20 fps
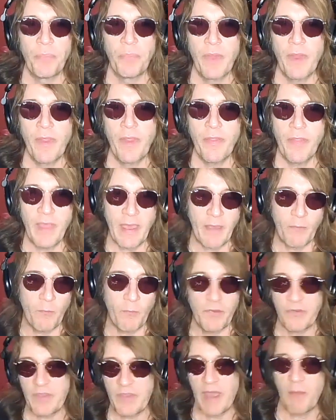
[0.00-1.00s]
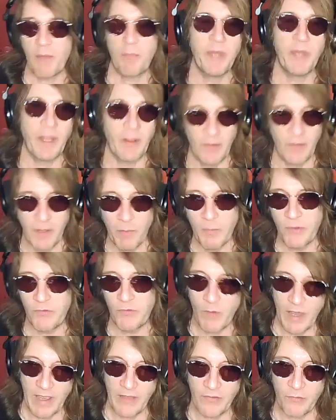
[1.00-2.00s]
that what's happening
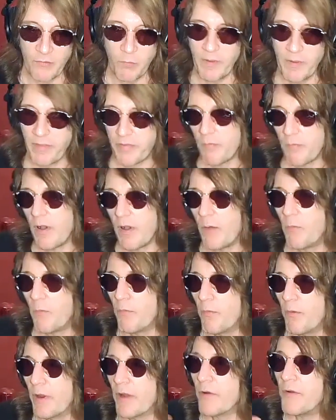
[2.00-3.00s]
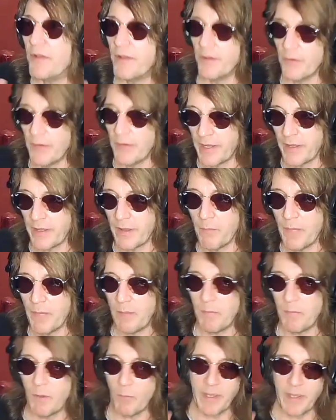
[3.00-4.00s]
image wise with what we're doing, and
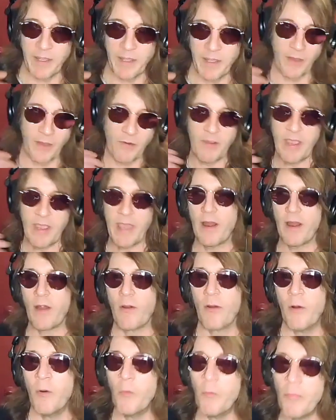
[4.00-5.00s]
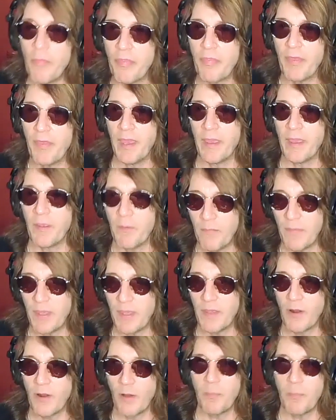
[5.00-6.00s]
maybe we can create our own thing. And
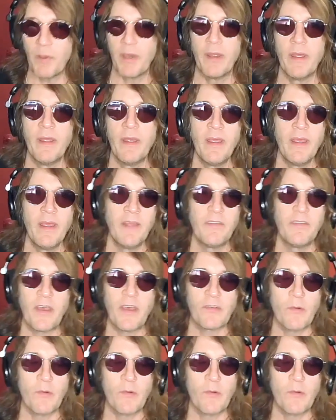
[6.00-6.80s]
but it doesn't